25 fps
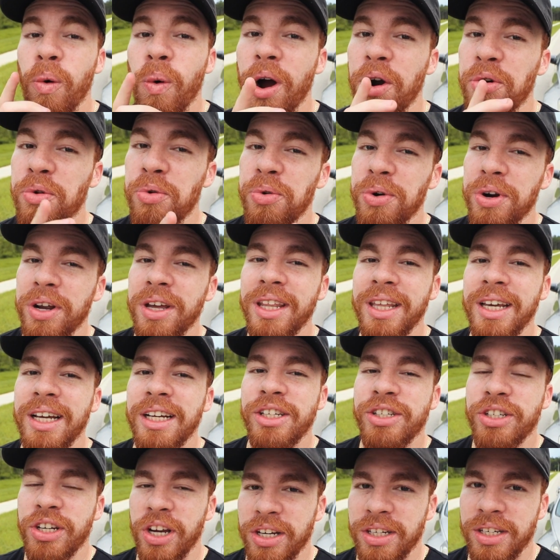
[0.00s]
what really
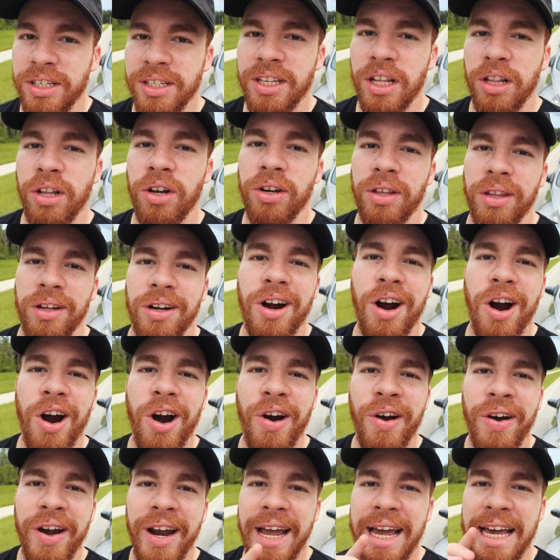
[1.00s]
changes the look of the
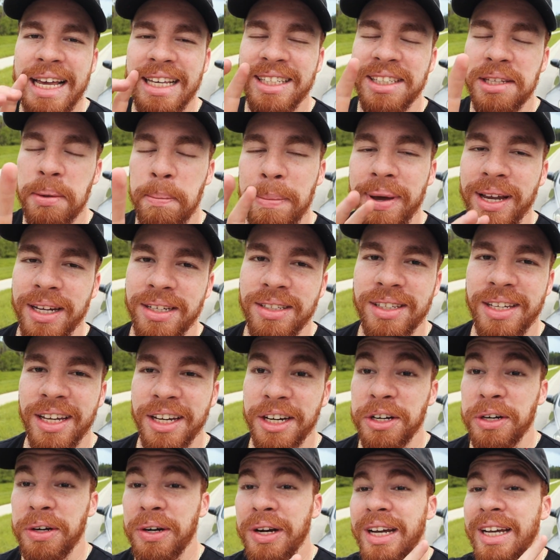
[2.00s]
car is the big
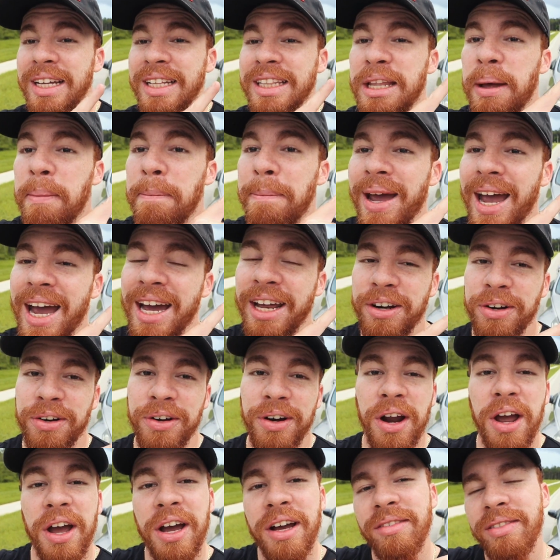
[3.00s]
sticker, the banner.
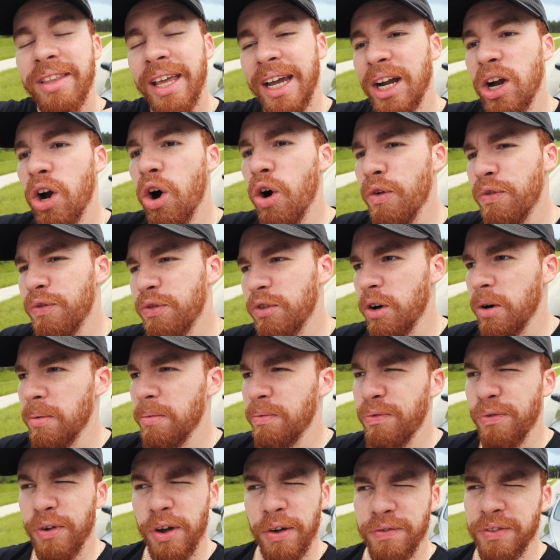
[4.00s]
They go from
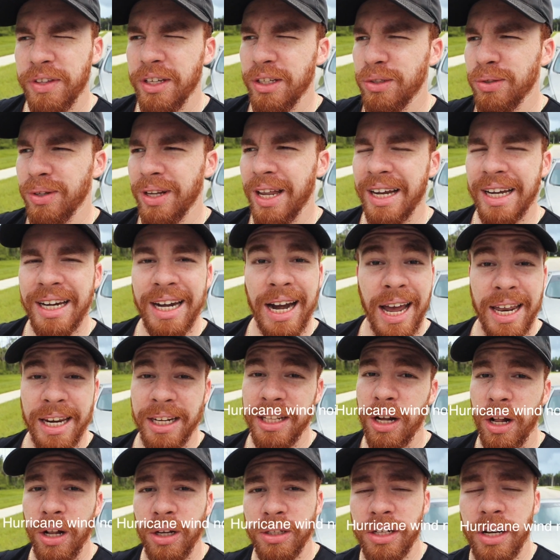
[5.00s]
$50 to like
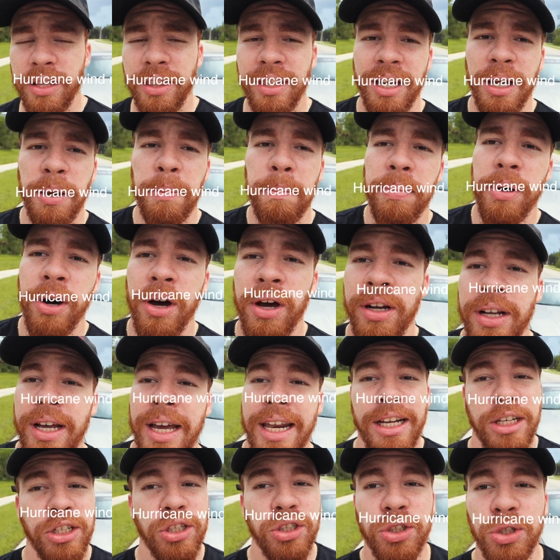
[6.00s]
$90, I think, but
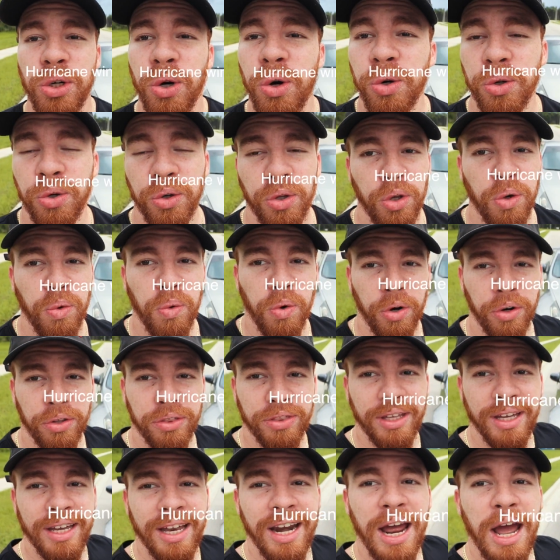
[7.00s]
it is totally
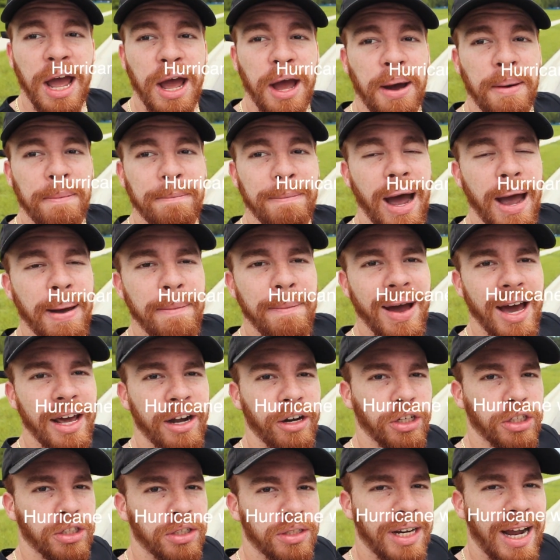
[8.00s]
worth it. My
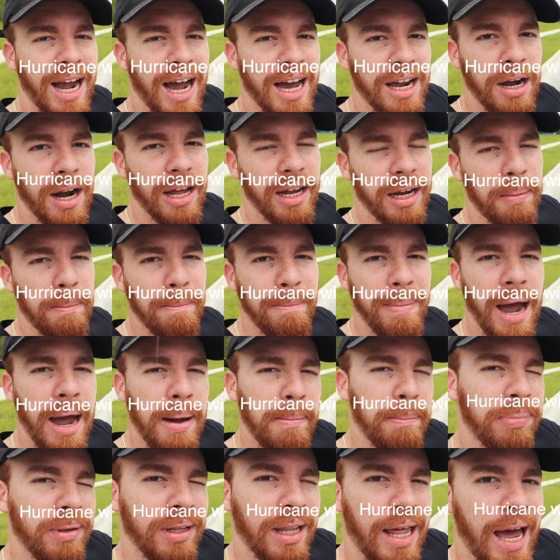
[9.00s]
banner's kind of like a
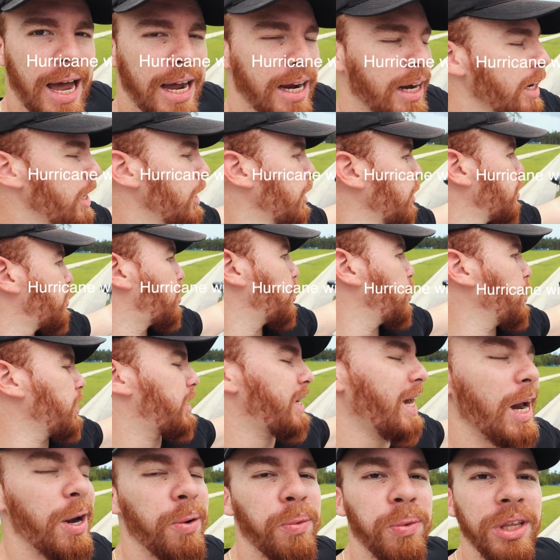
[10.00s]
matte black, so you
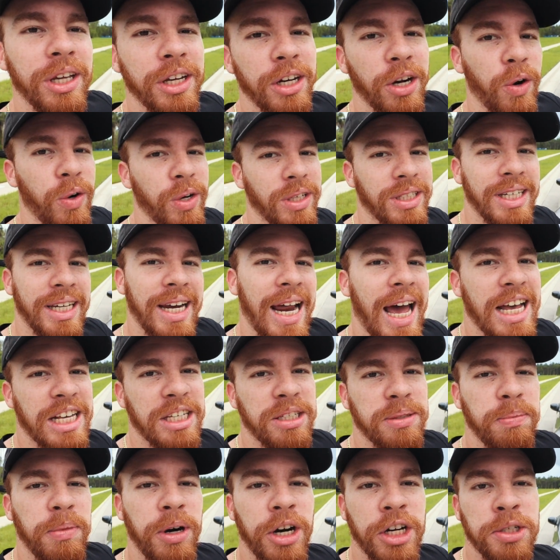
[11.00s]
can't really notice it
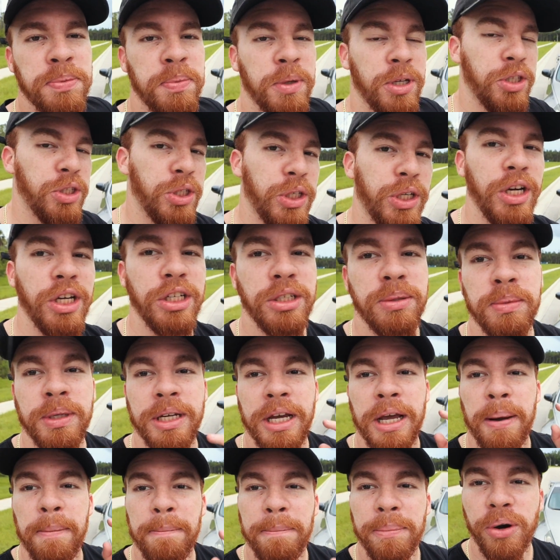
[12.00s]
as much, but trust me,
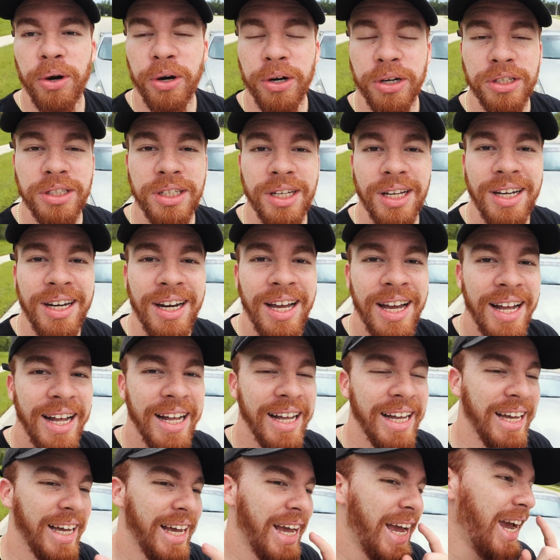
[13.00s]
in person,
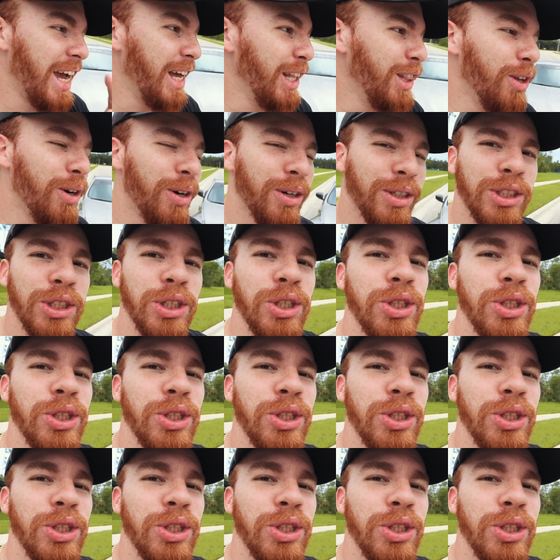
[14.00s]
it looks